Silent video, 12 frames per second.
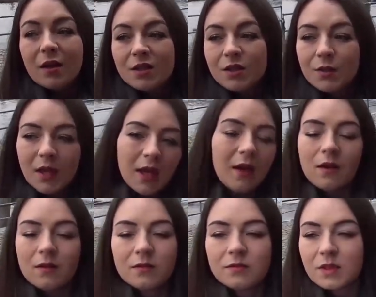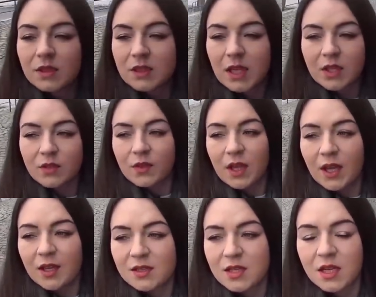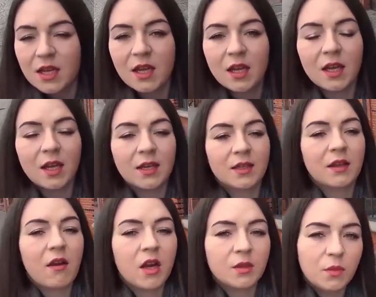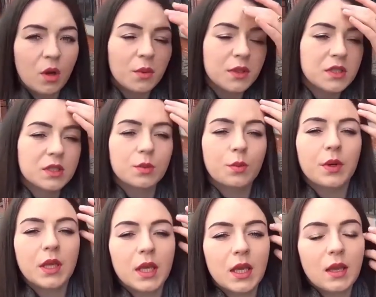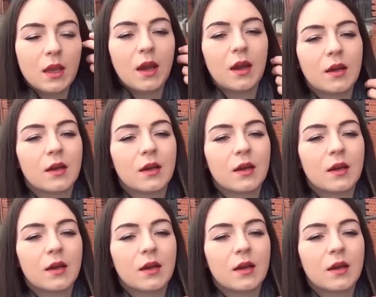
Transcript: So yeah, just kind of that. At the current moment, we